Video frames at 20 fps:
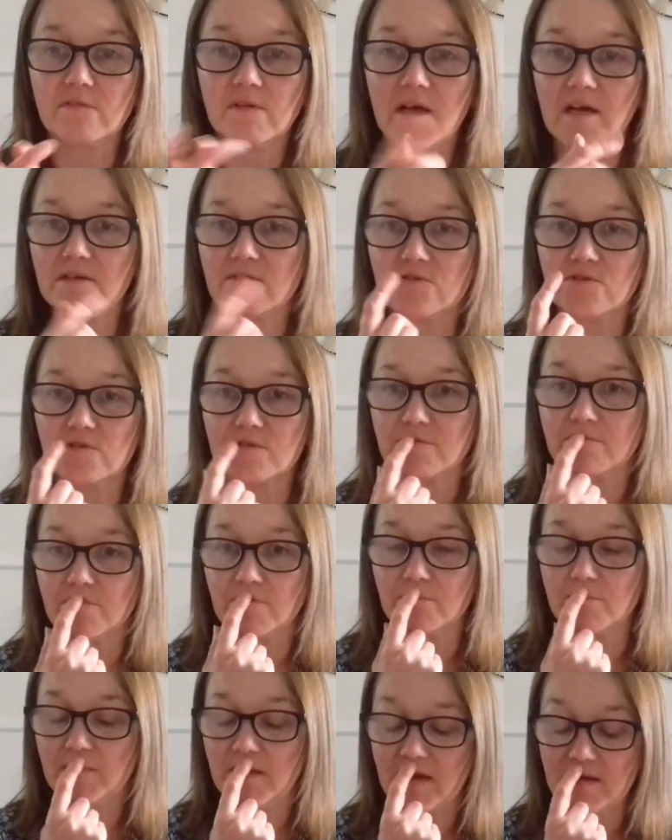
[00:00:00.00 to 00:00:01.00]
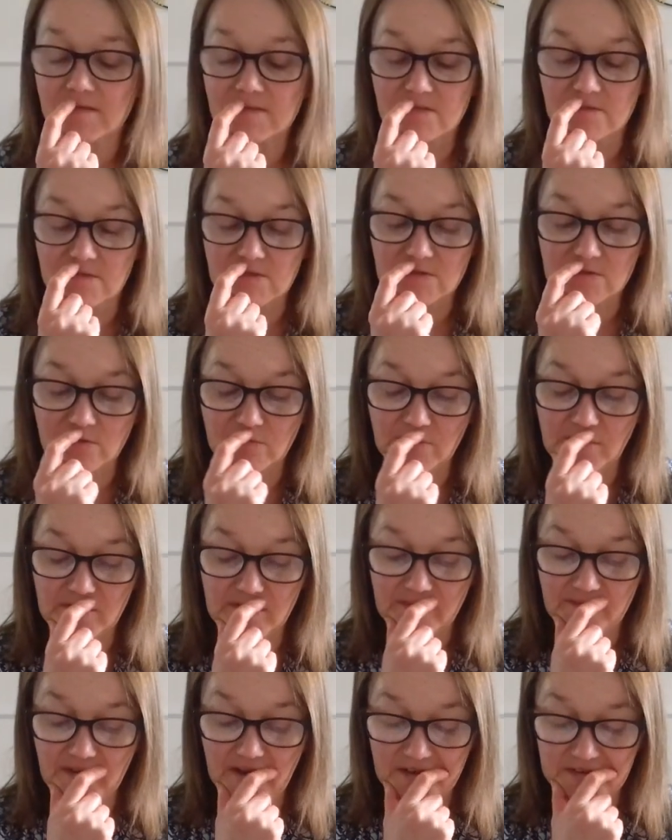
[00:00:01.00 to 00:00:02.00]
like just from Next and stuff what
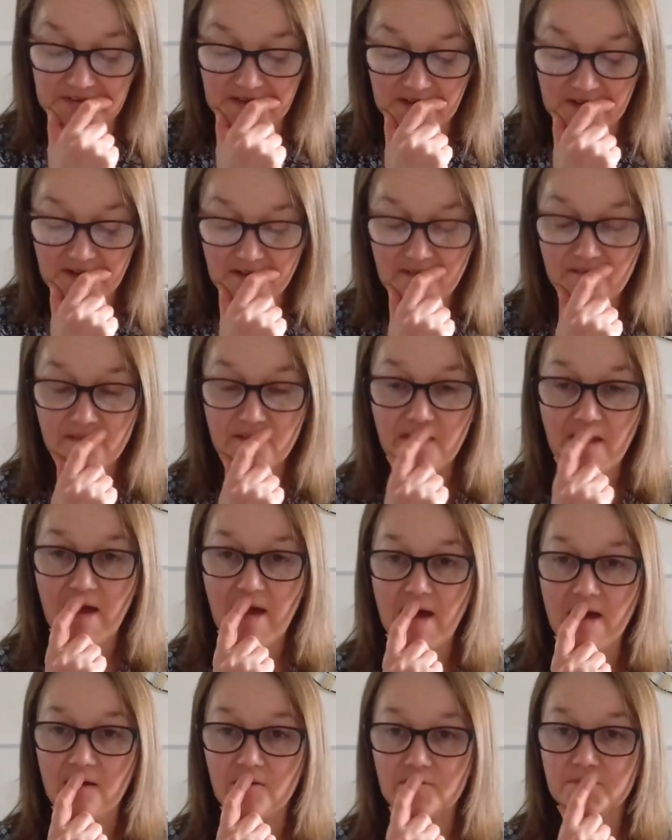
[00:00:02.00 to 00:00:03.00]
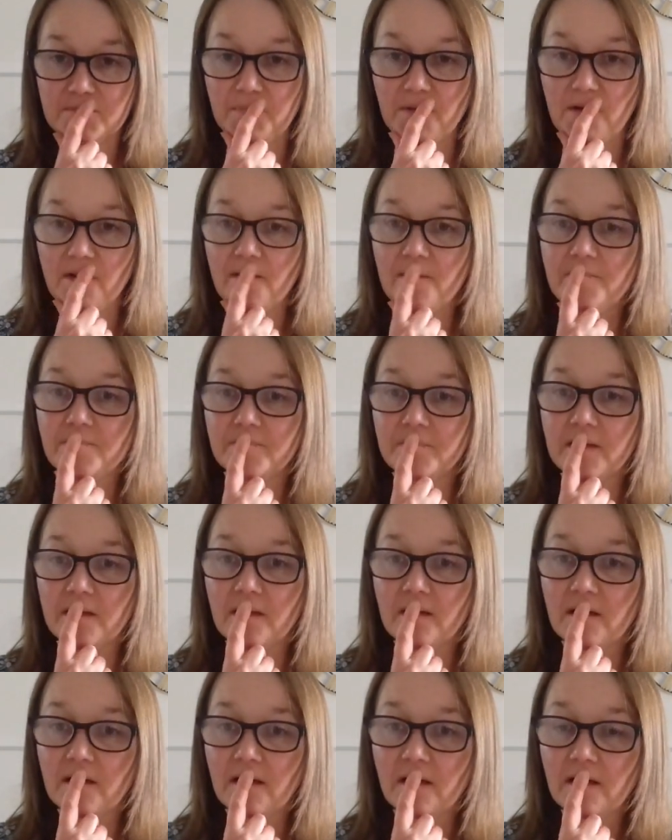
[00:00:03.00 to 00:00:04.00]
they've had for the house. But
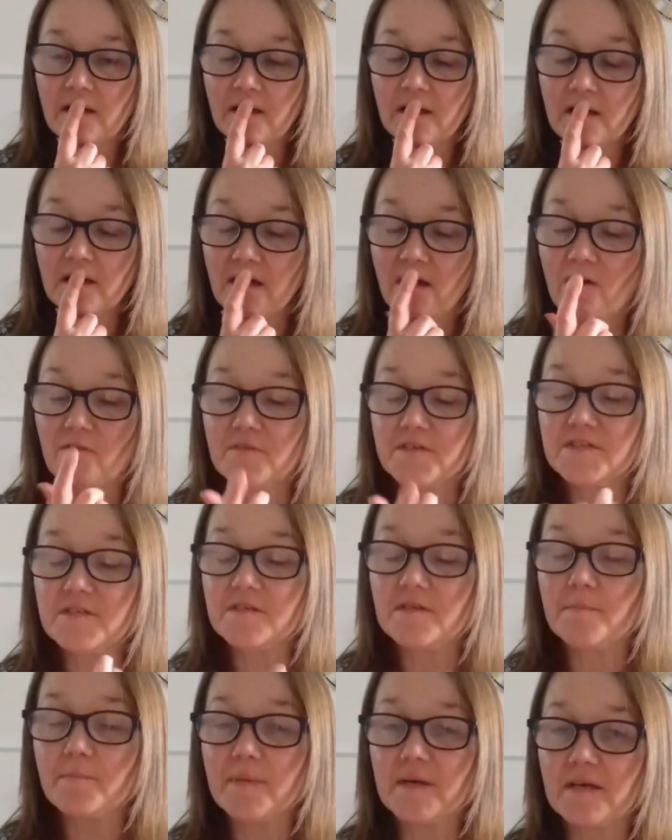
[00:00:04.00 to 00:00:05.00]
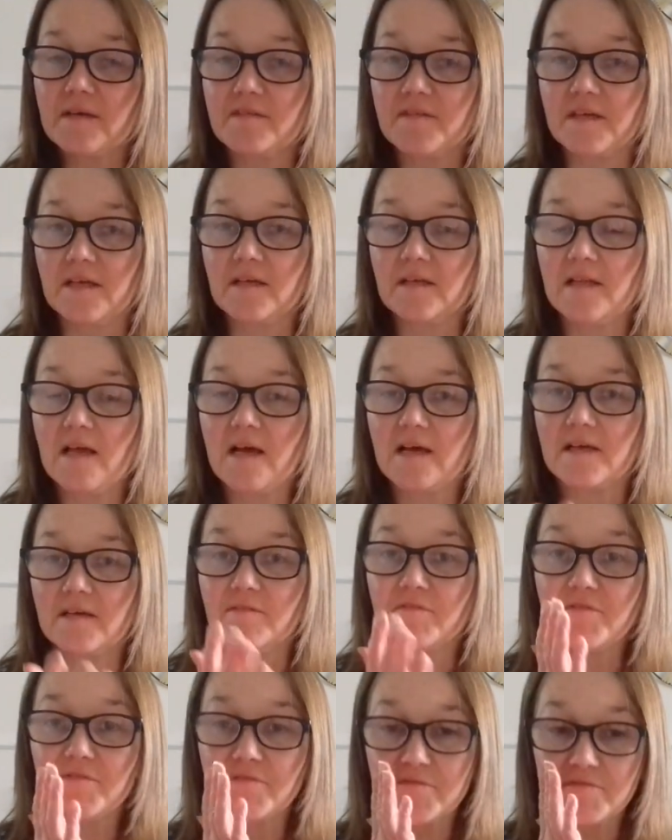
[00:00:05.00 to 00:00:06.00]
obviously the big thing, like a
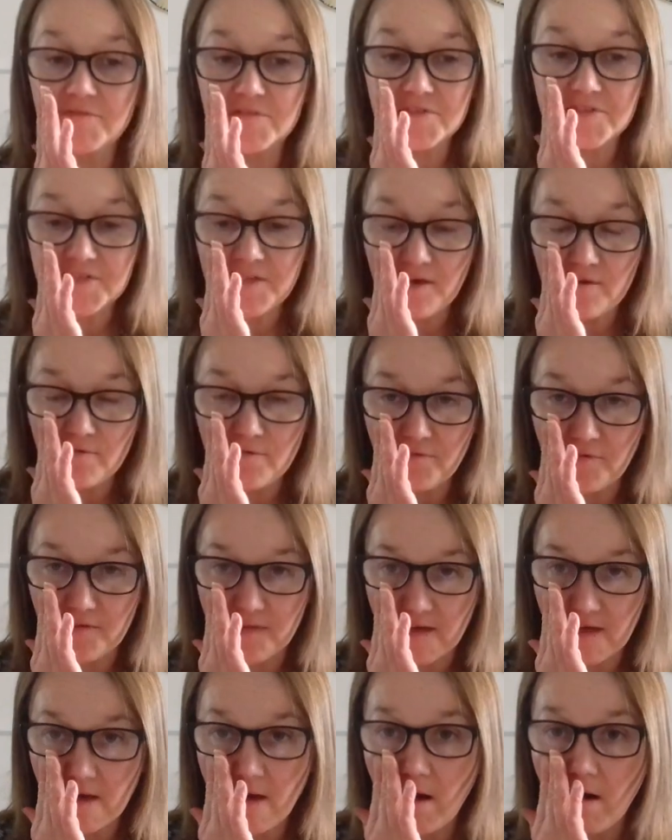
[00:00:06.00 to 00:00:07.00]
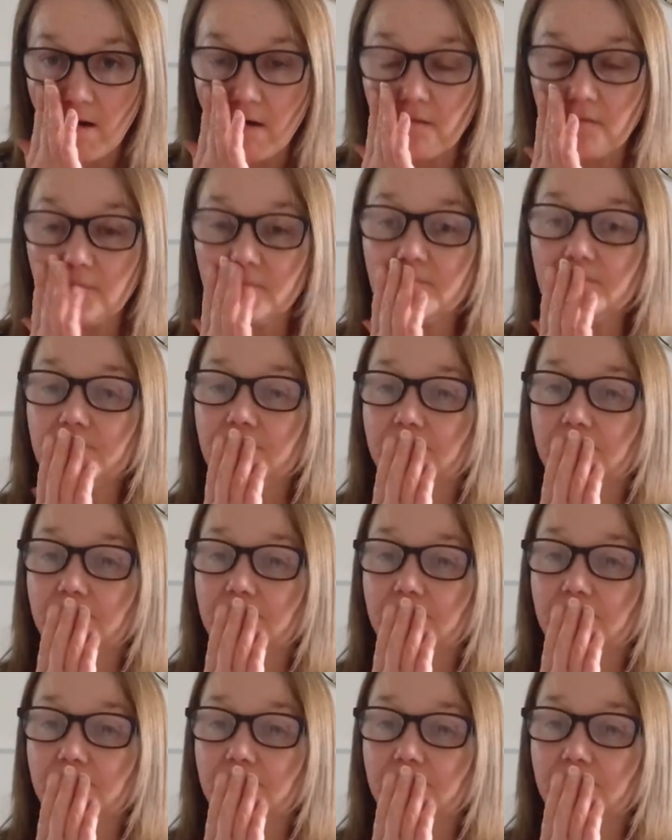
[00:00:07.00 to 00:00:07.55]
sofa, they can't